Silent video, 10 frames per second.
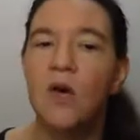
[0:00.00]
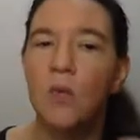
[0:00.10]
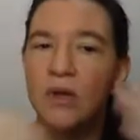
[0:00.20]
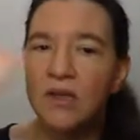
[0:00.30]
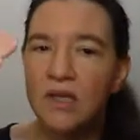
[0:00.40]

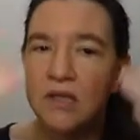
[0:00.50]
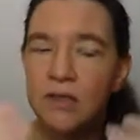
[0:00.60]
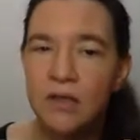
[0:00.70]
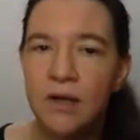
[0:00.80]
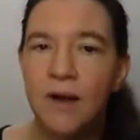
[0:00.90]
What
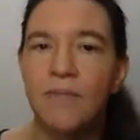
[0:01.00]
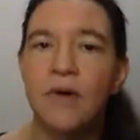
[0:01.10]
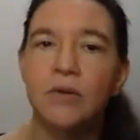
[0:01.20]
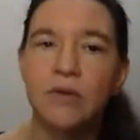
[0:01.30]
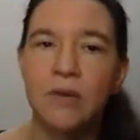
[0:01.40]
these
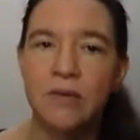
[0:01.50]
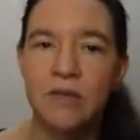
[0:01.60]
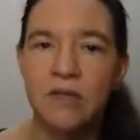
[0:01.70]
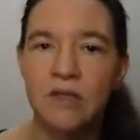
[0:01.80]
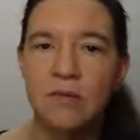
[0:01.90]
post-quantum
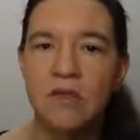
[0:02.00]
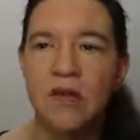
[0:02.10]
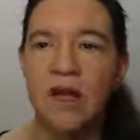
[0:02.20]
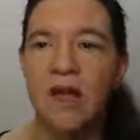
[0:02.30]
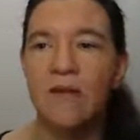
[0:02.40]
systems
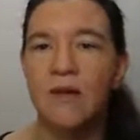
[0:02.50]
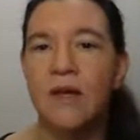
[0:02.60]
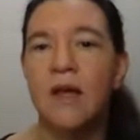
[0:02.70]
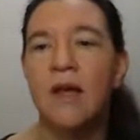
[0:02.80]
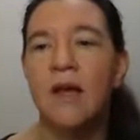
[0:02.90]
are having